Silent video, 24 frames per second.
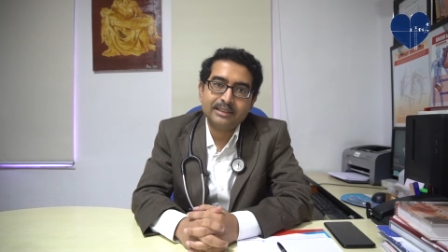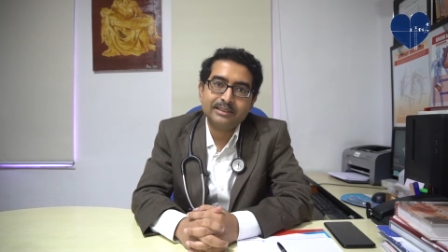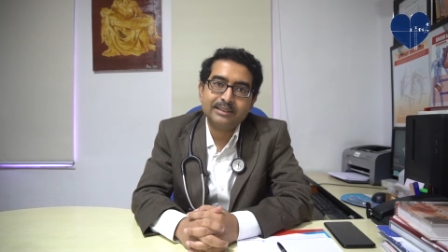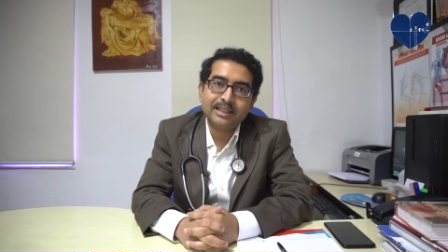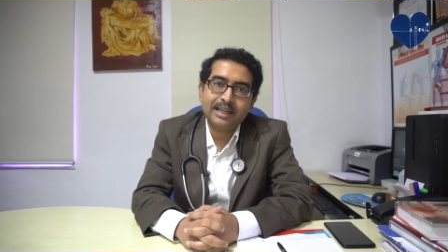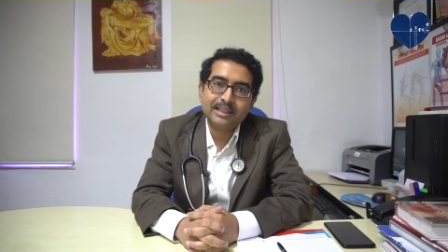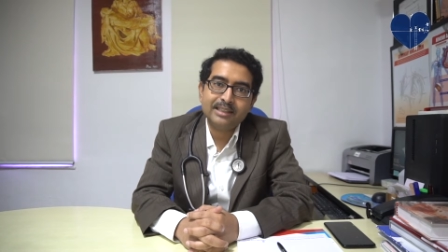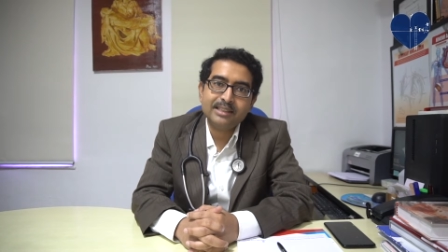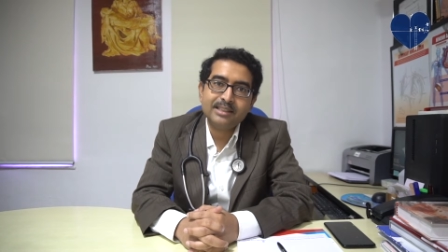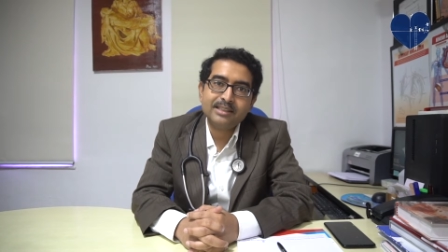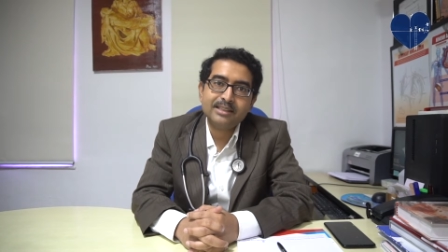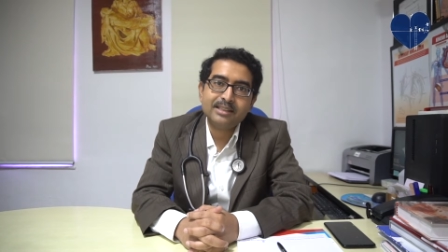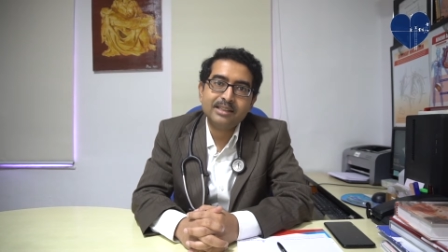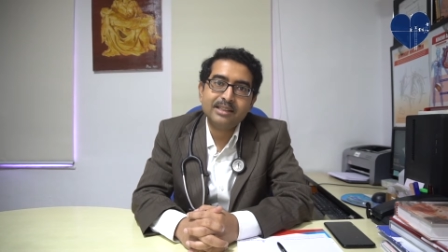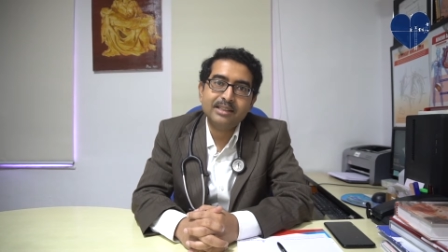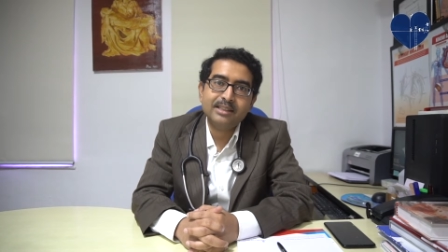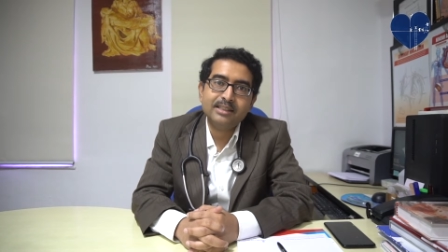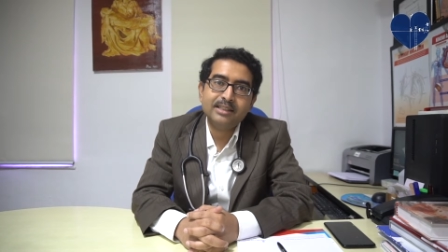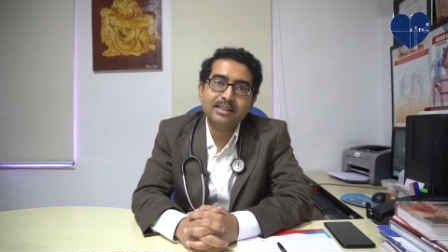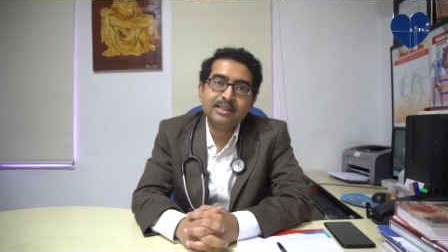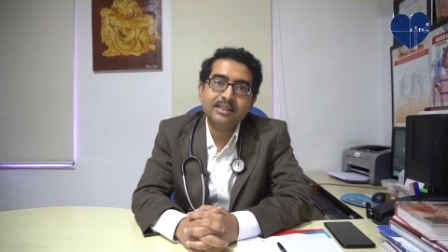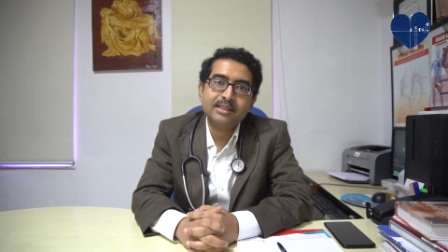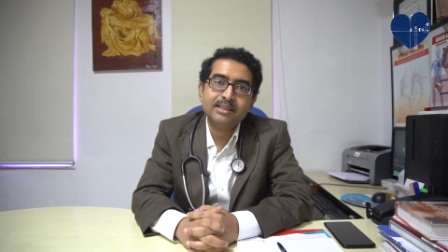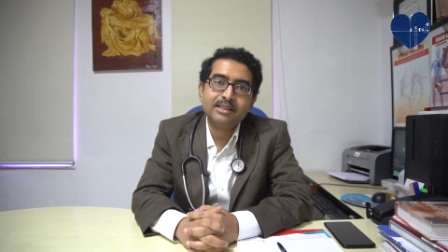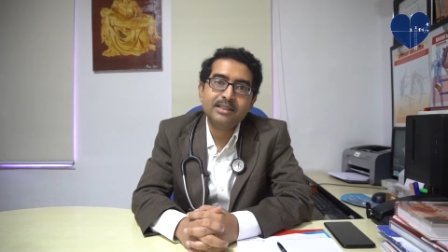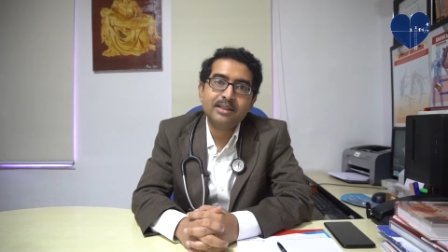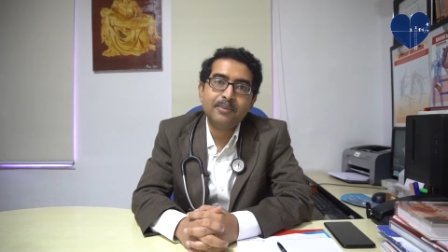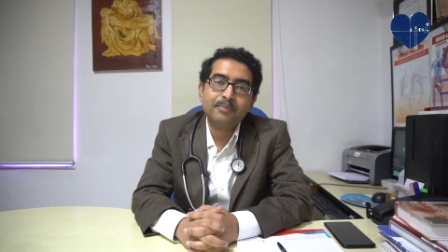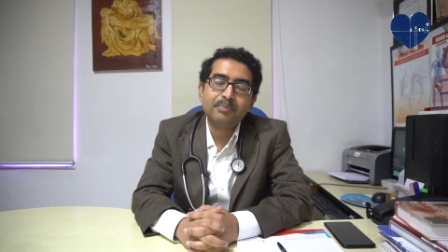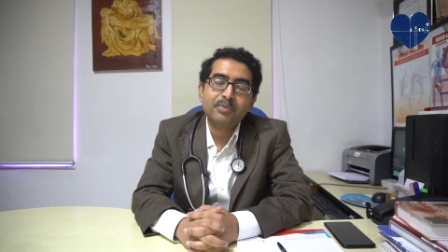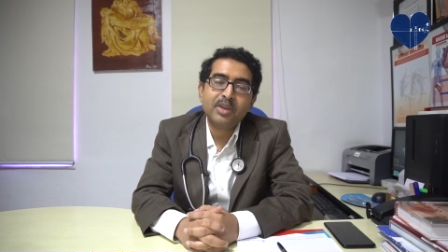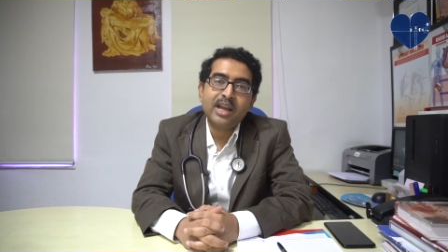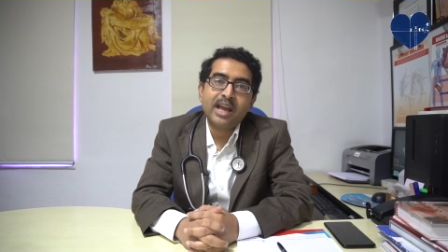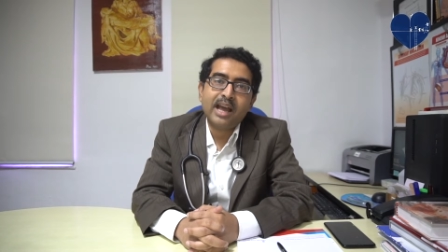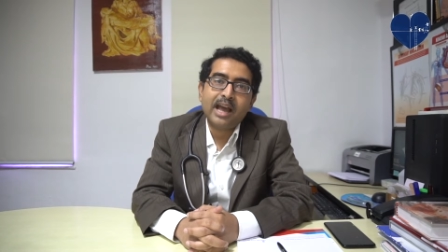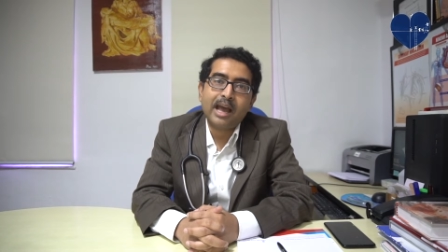that is it is
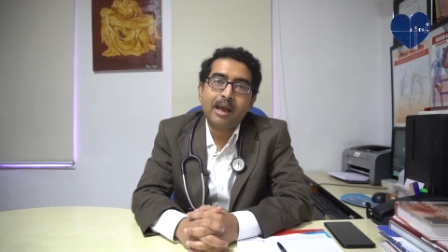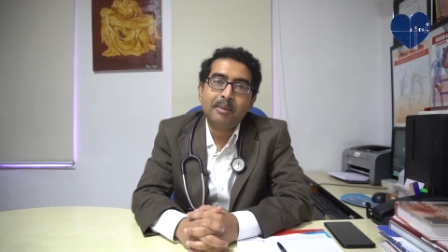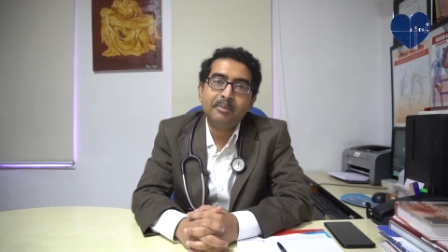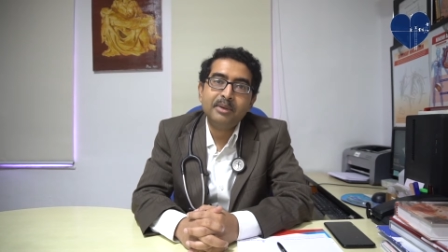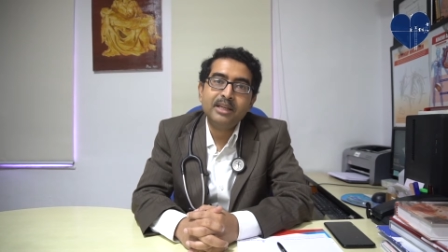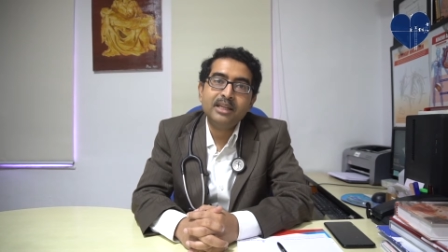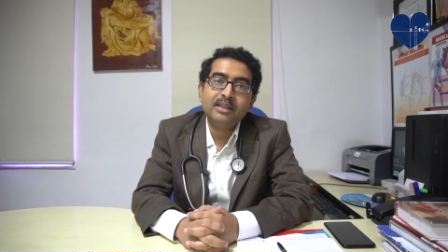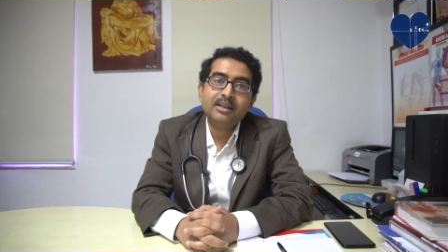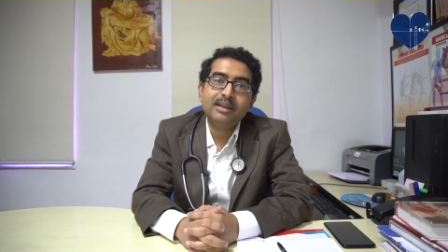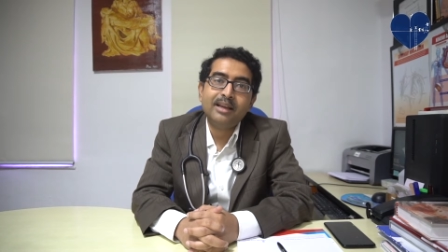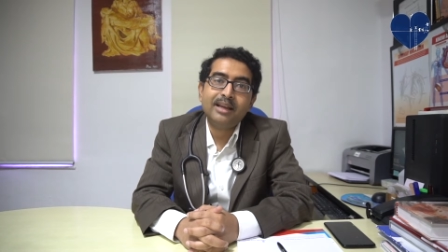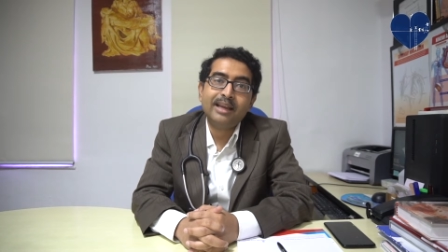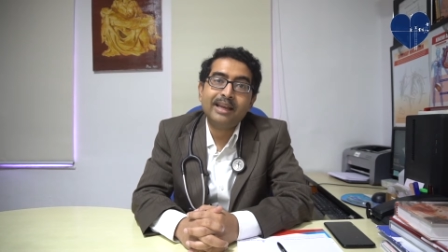having